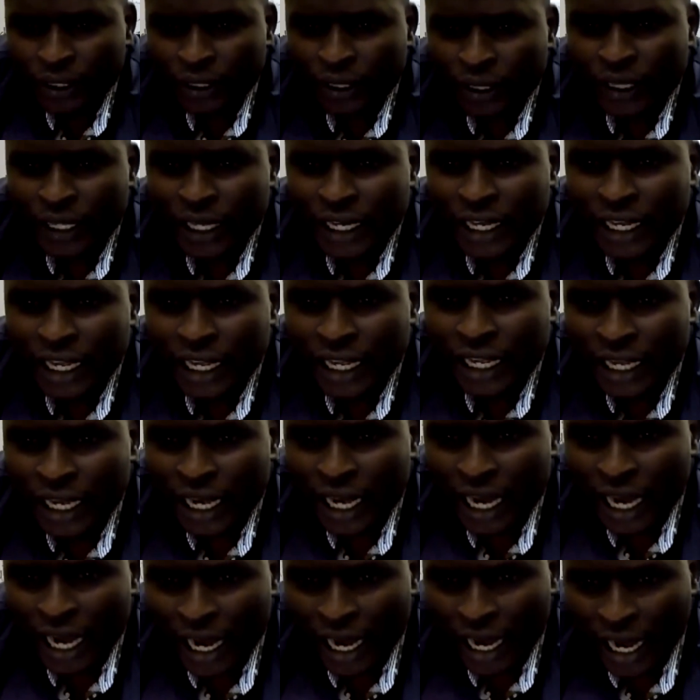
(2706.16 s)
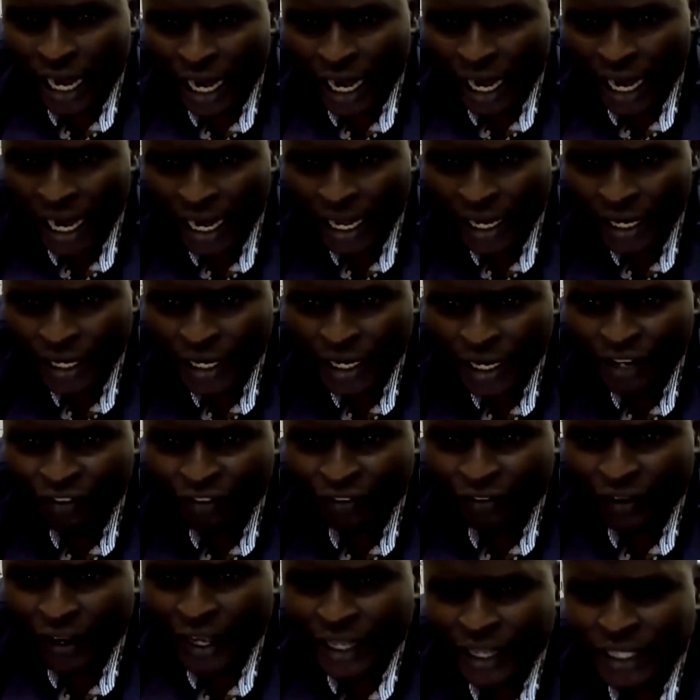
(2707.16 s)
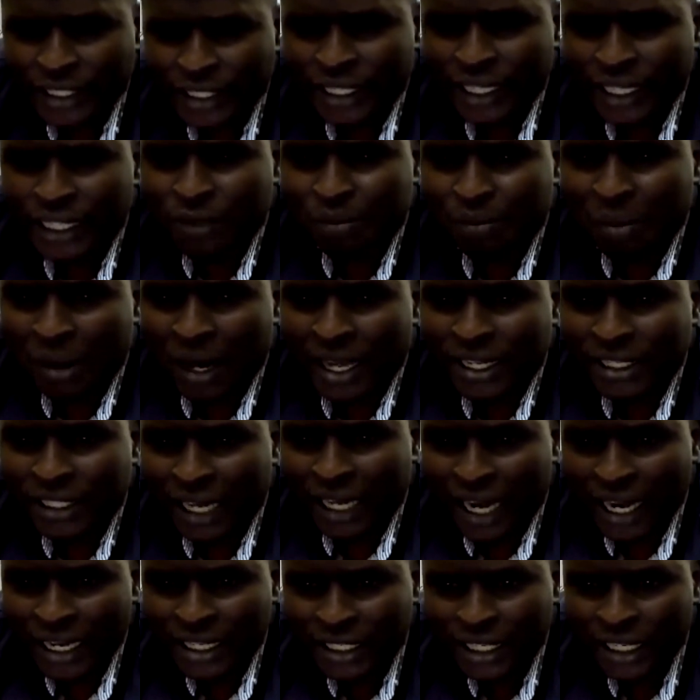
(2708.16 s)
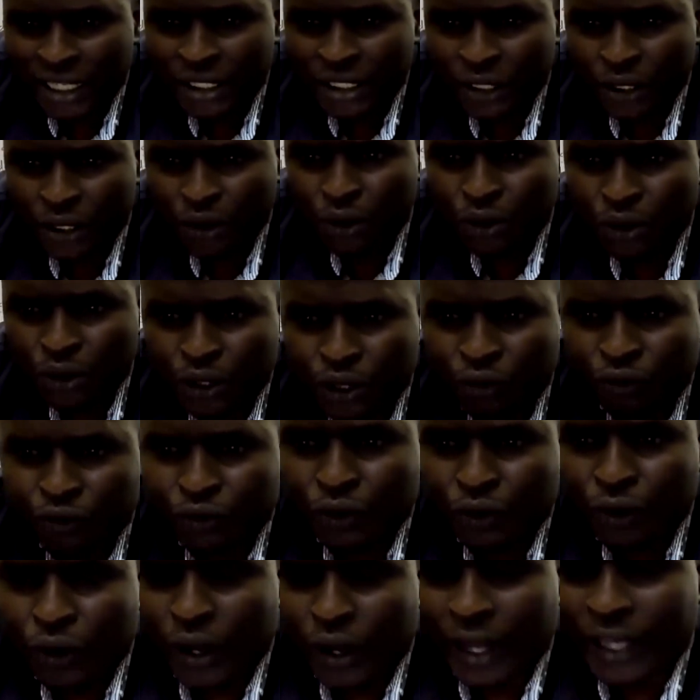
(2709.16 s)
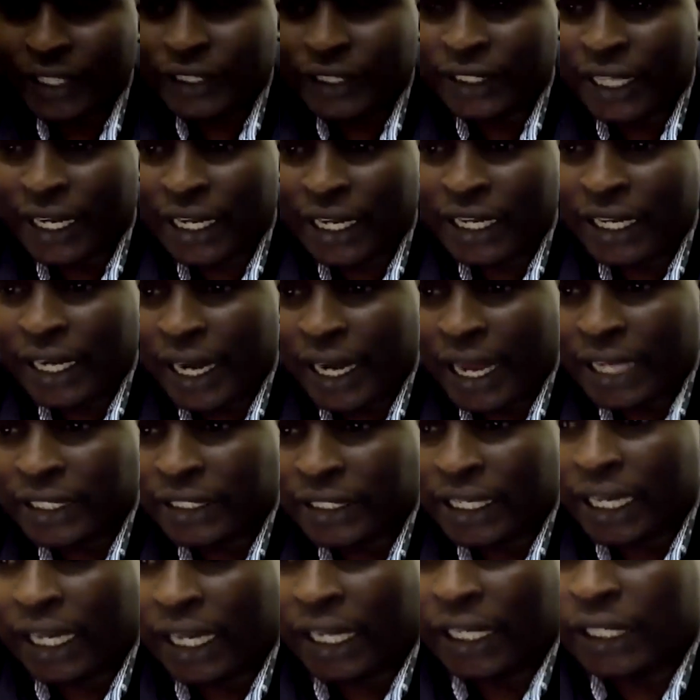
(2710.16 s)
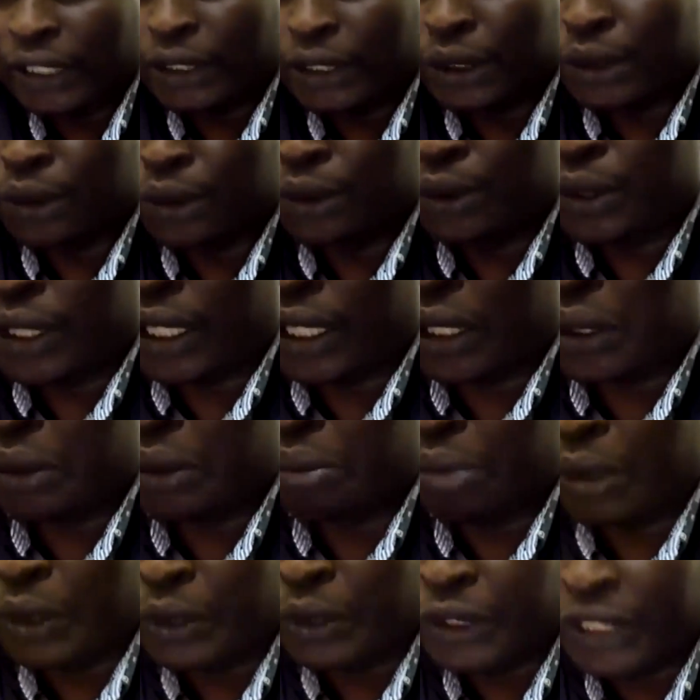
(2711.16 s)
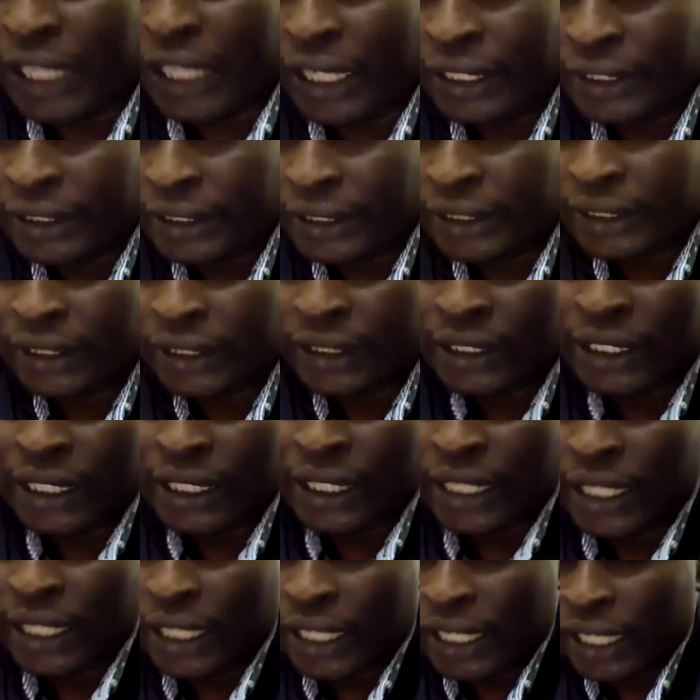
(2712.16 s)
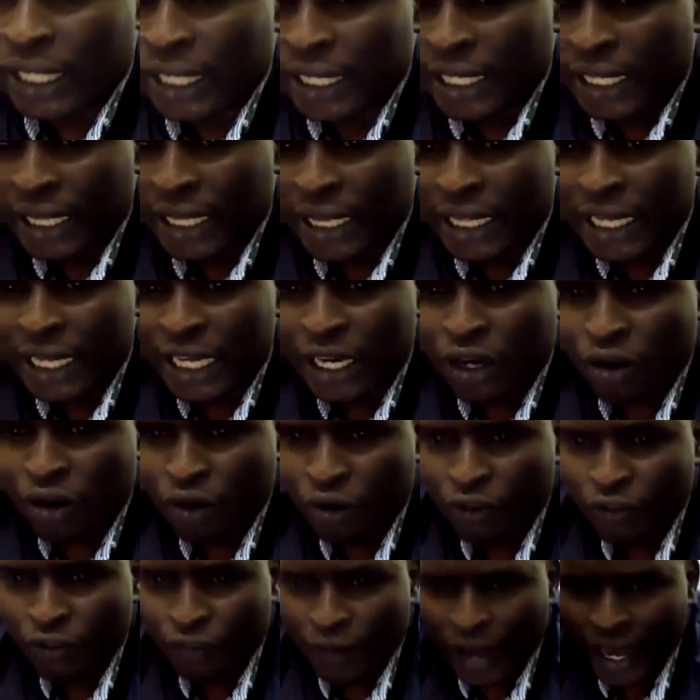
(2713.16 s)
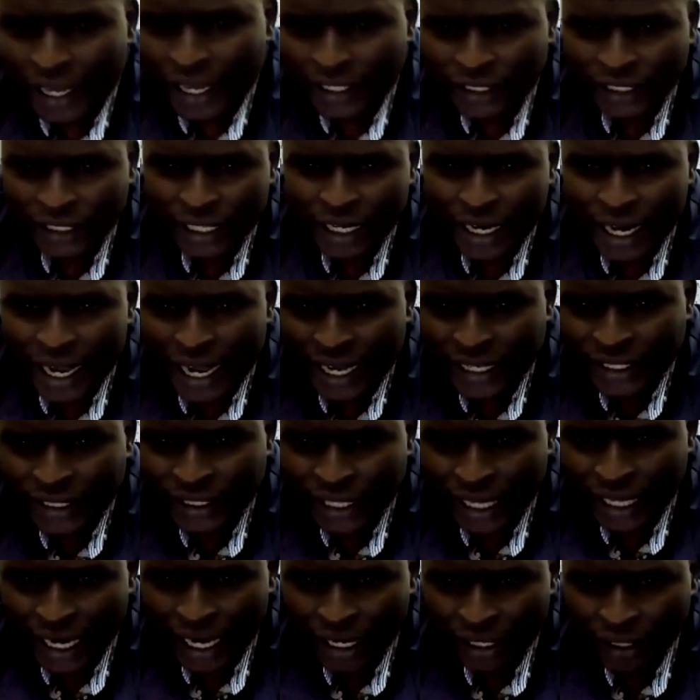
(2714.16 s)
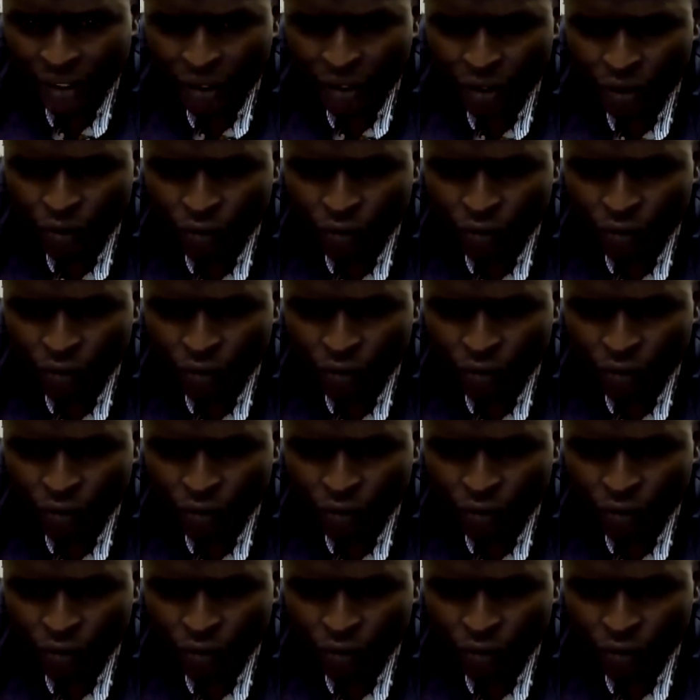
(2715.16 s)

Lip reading: They are devices plus gadgets used for entering data into the computer. They convert data